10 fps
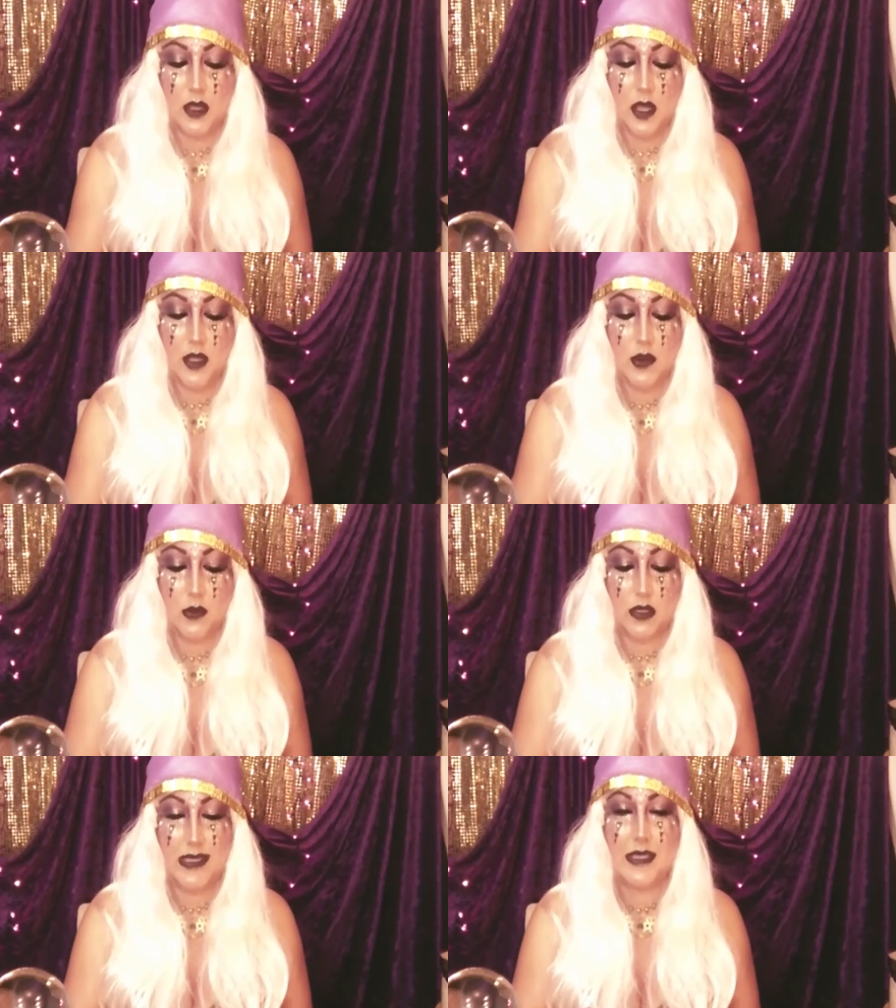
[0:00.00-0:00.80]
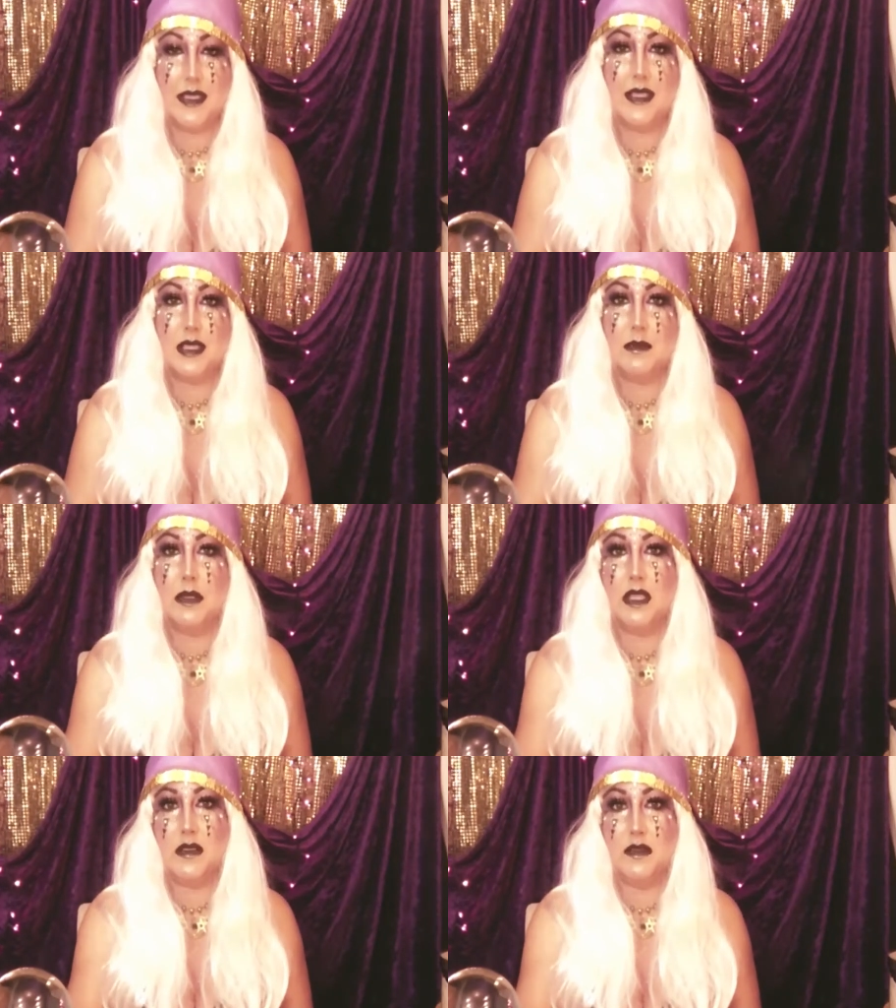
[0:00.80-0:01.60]
and you are in
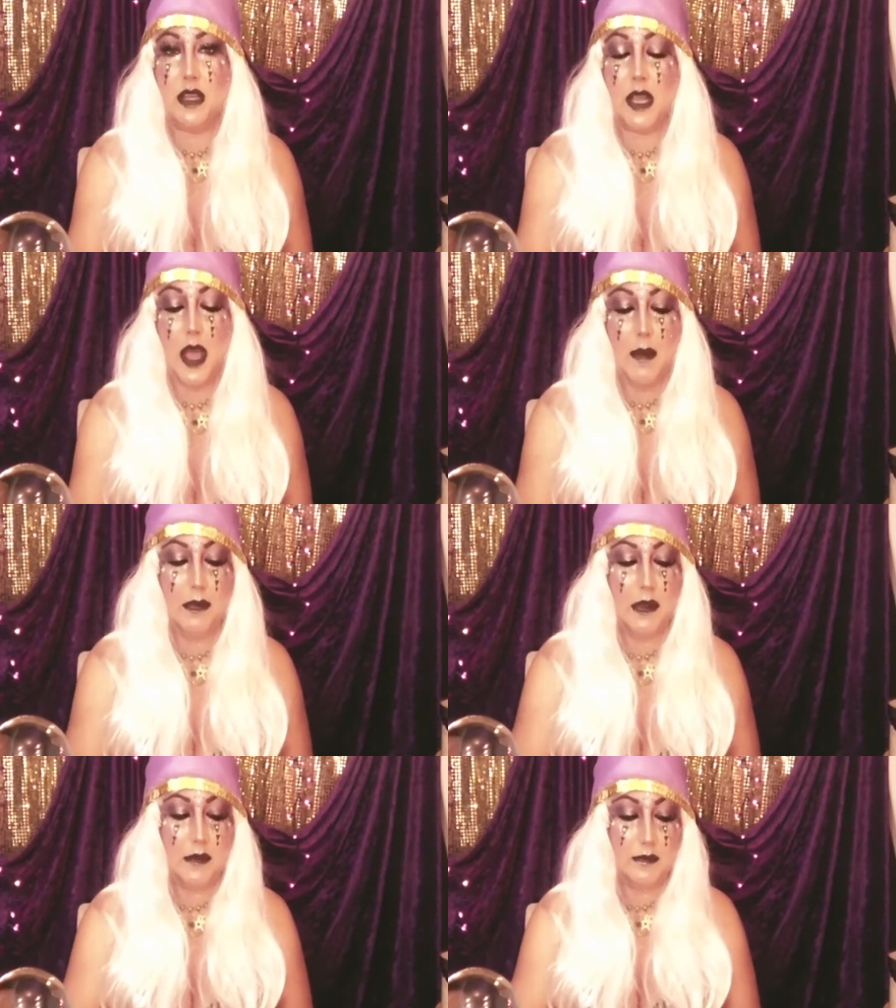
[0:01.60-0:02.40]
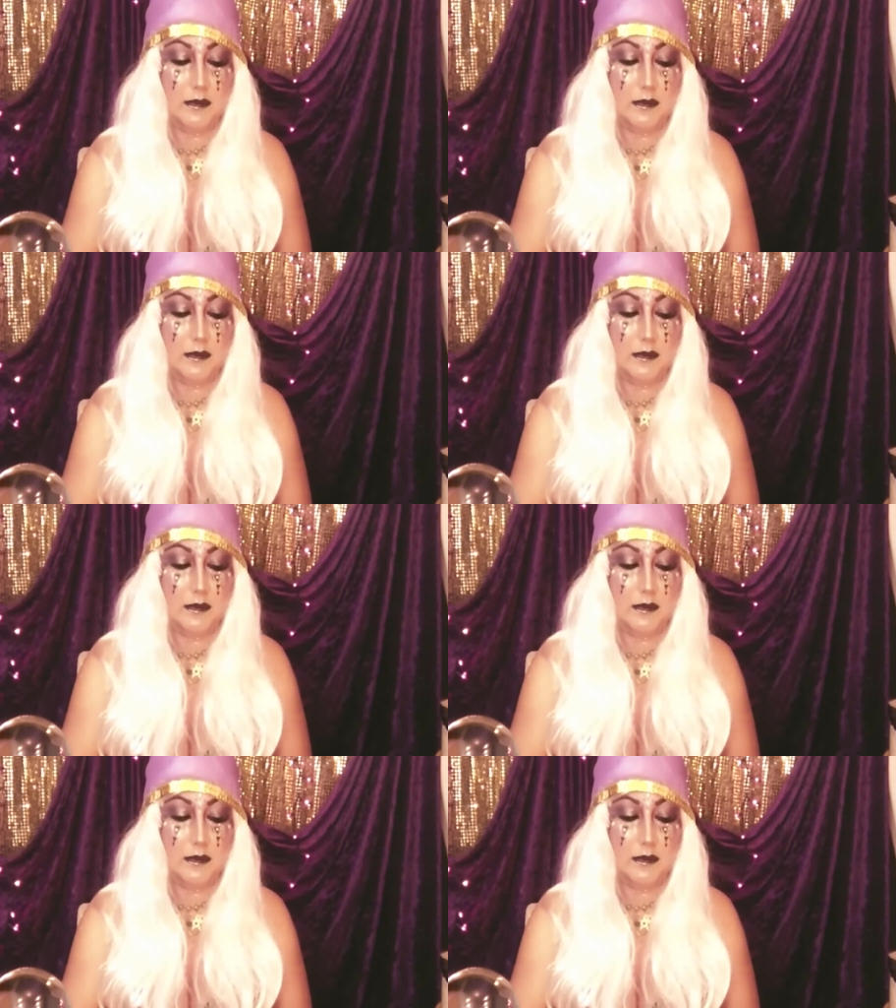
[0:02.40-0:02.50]
disbelief that it happened.